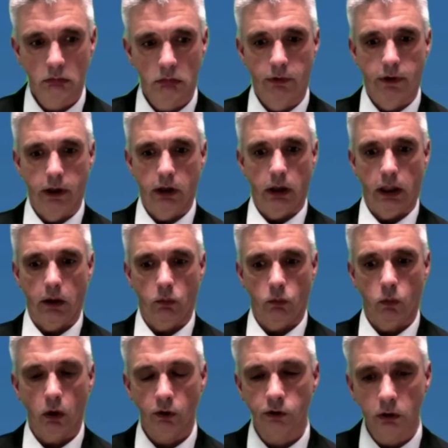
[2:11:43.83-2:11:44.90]
that it
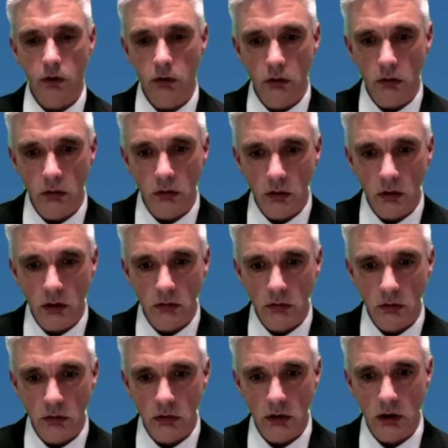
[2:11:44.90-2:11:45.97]
wasn't,
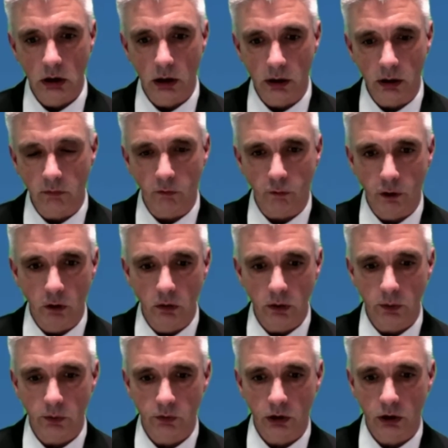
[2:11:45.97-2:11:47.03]
I didn't feel it
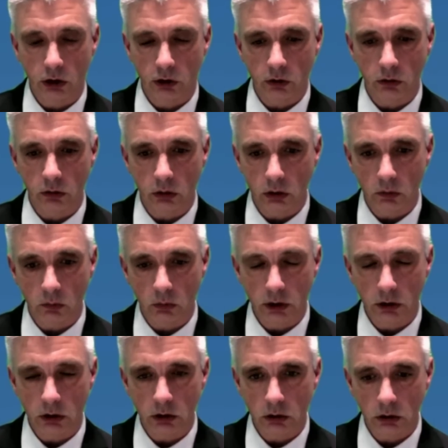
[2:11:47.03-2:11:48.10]
was an issue that we
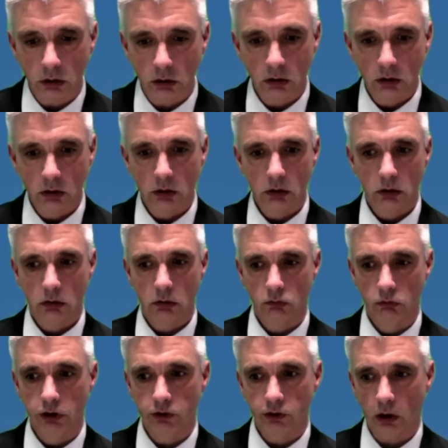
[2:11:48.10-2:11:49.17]
could
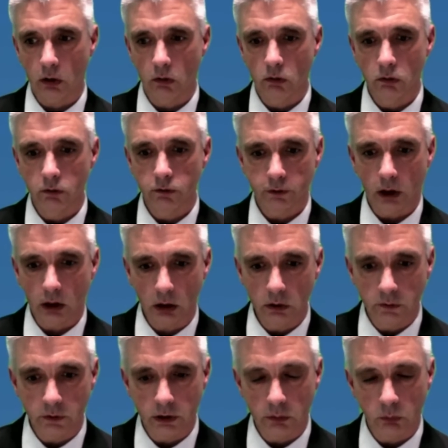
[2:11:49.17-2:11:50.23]
resolve
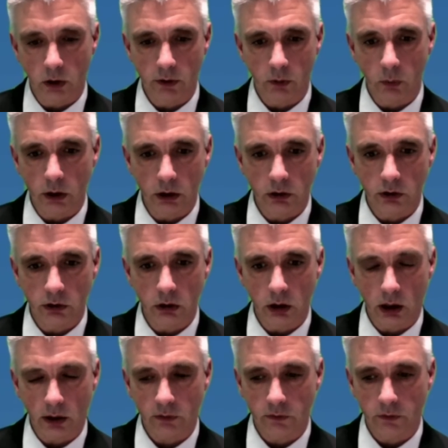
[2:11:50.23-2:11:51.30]
over whether we issued a
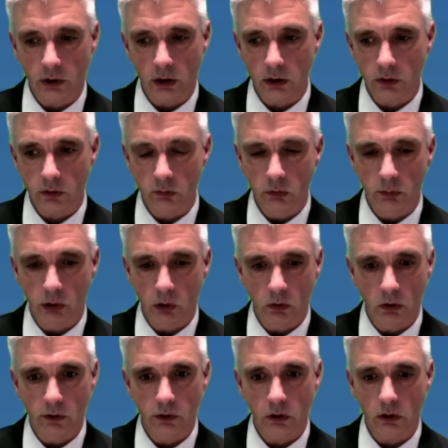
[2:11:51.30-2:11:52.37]
classification report
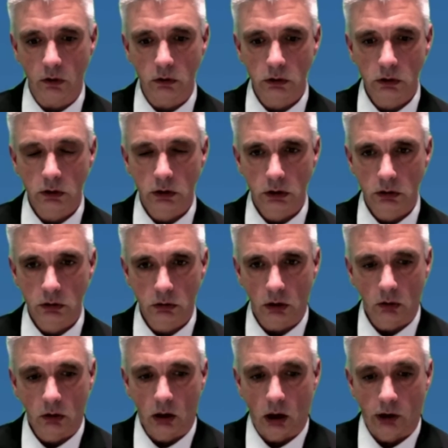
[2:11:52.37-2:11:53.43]
or not.
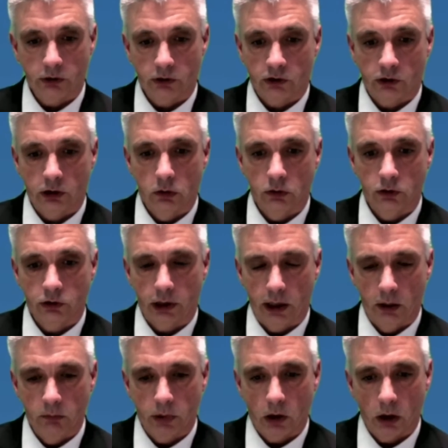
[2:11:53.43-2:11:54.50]
I still
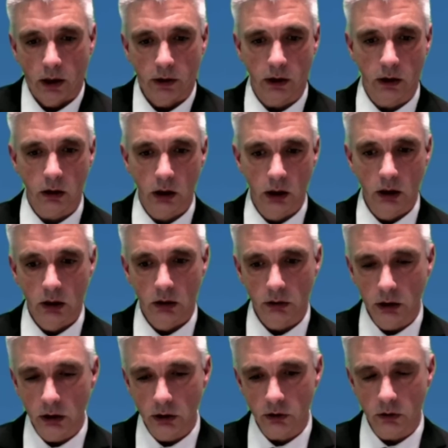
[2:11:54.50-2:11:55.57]
stand by that
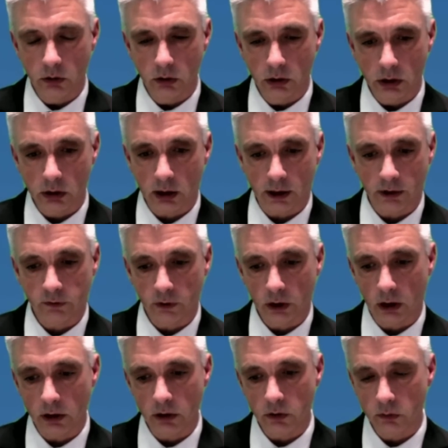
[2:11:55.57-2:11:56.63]
the
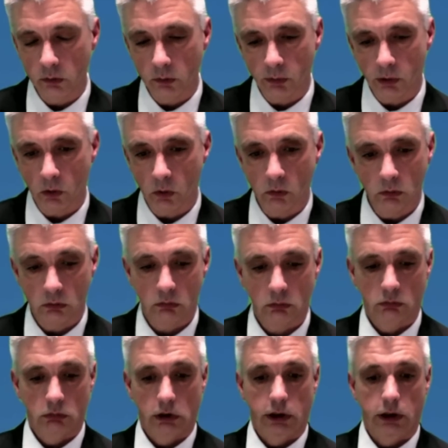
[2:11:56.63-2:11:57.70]
classification report
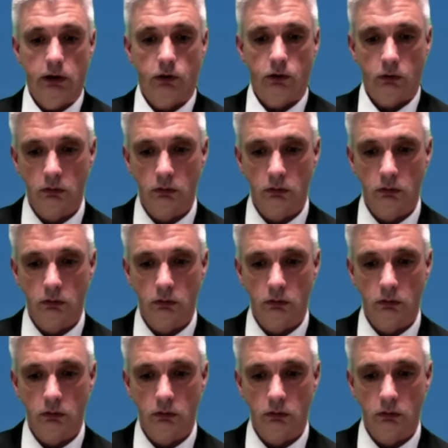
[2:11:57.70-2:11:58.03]
is